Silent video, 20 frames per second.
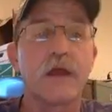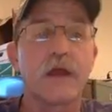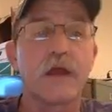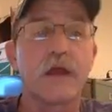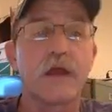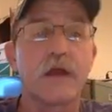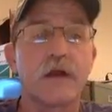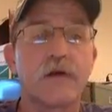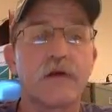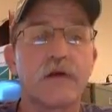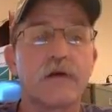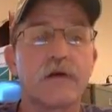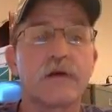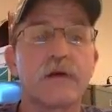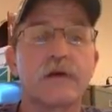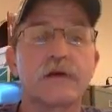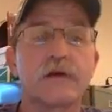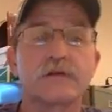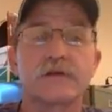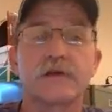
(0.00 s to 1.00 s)
Enter.
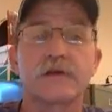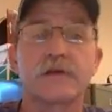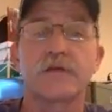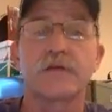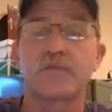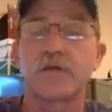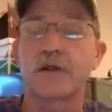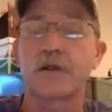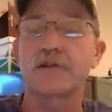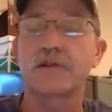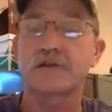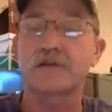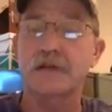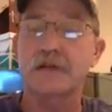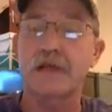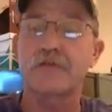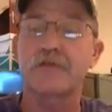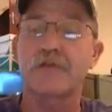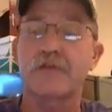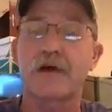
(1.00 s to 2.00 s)
It's going to bring the
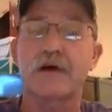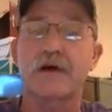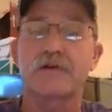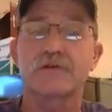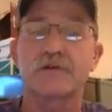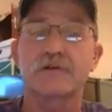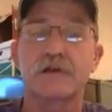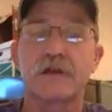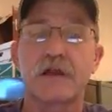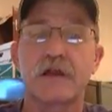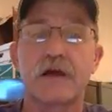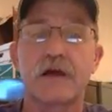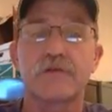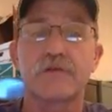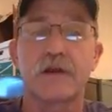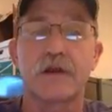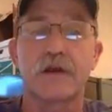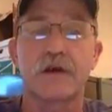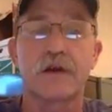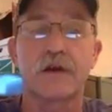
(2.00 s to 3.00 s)
10,000
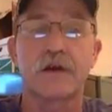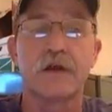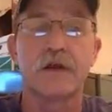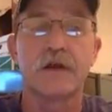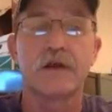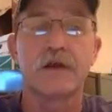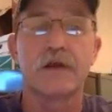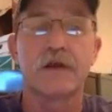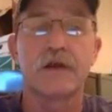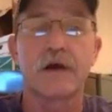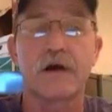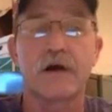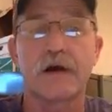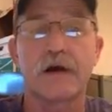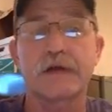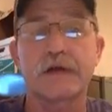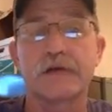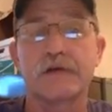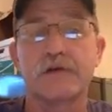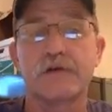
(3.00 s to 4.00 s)
down there. Now
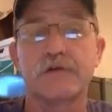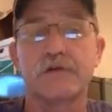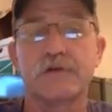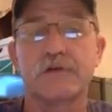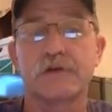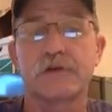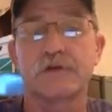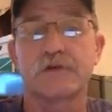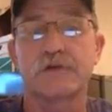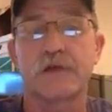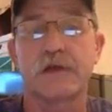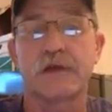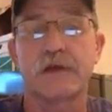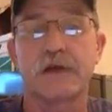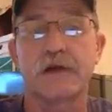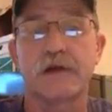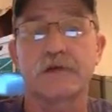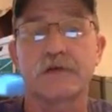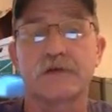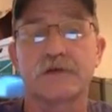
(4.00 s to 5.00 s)
I can do this right
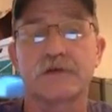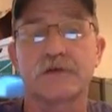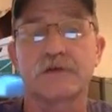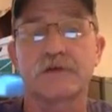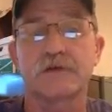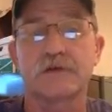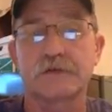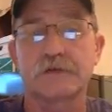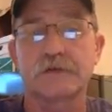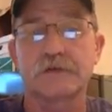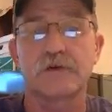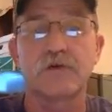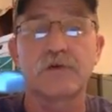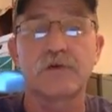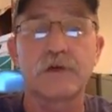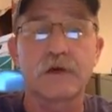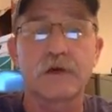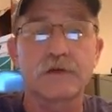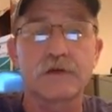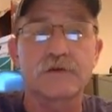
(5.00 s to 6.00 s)
now just so
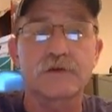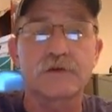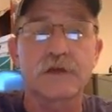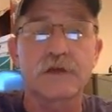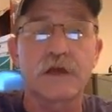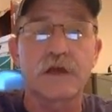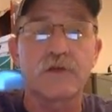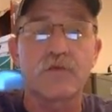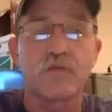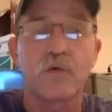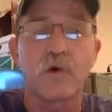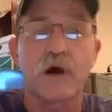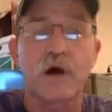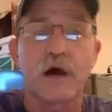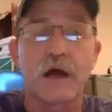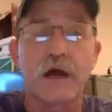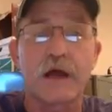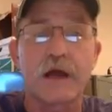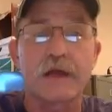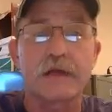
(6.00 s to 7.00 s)
you understand
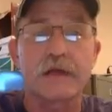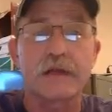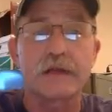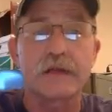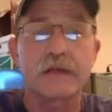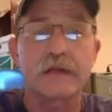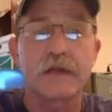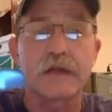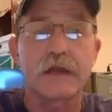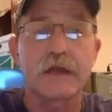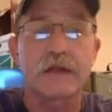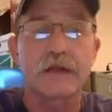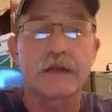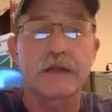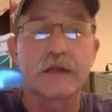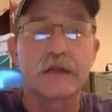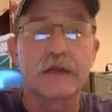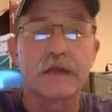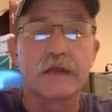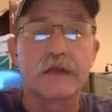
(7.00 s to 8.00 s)
why I did that.
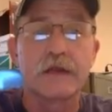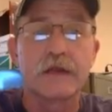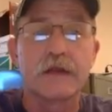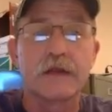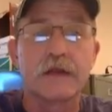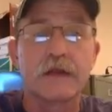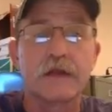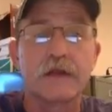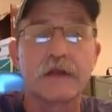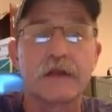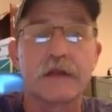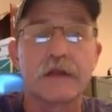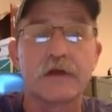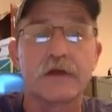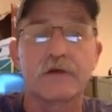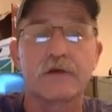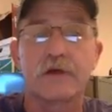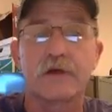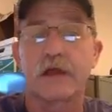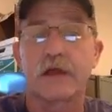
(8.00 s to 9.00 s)

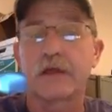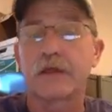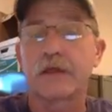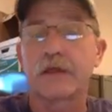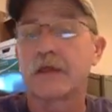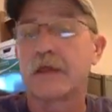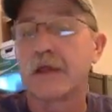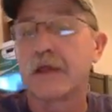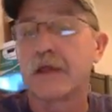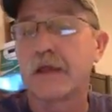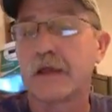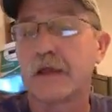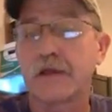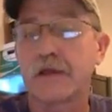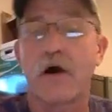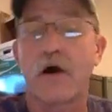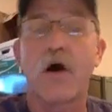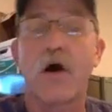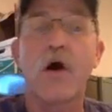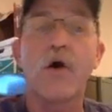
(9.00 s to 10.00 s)
Okay, it
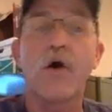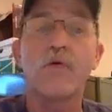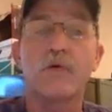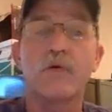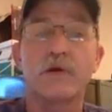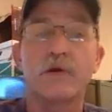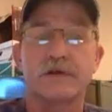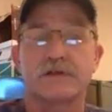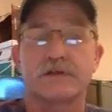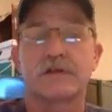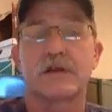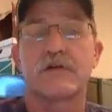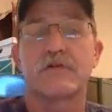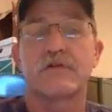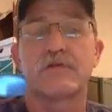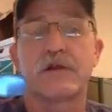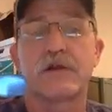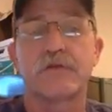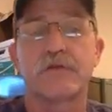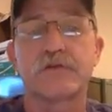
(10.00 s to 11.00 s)
always cell
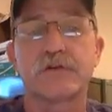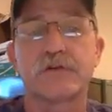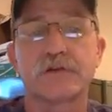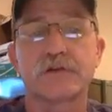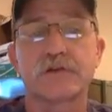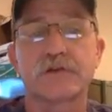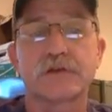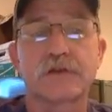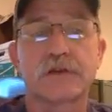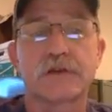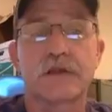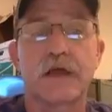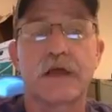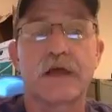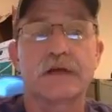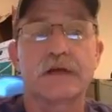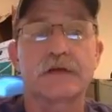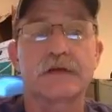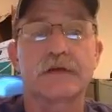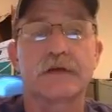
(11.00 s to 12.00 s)
reference
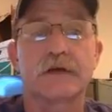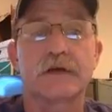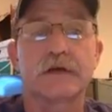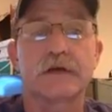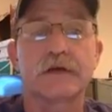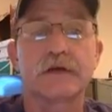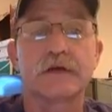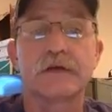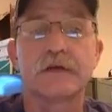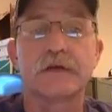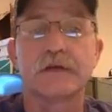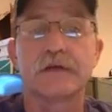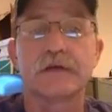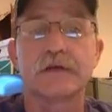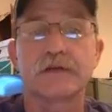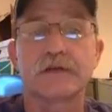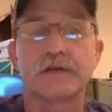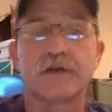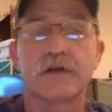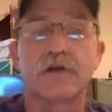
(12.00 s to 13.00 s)
that
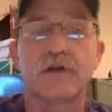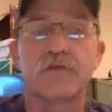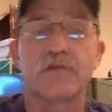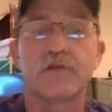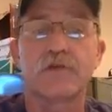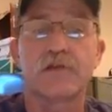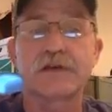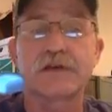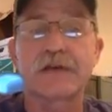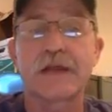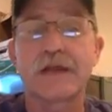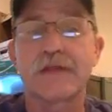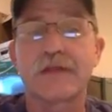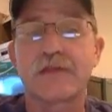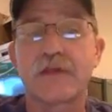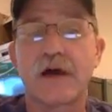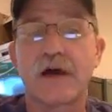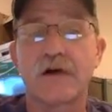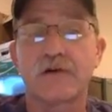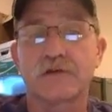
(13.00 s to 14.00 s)
the cell where the
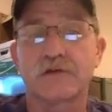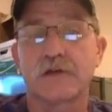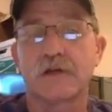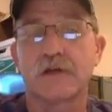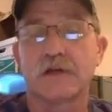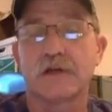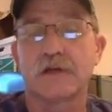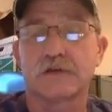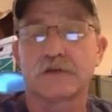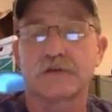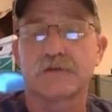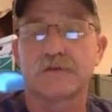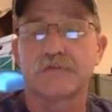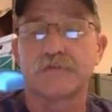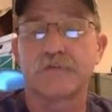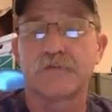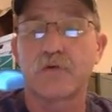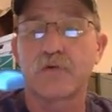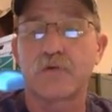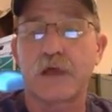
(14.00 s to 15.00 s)
10,000 is.
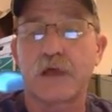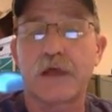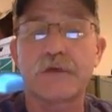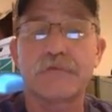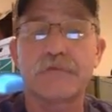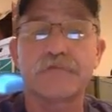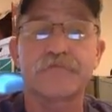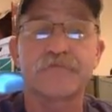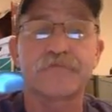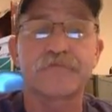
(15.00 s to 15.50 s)
Okay,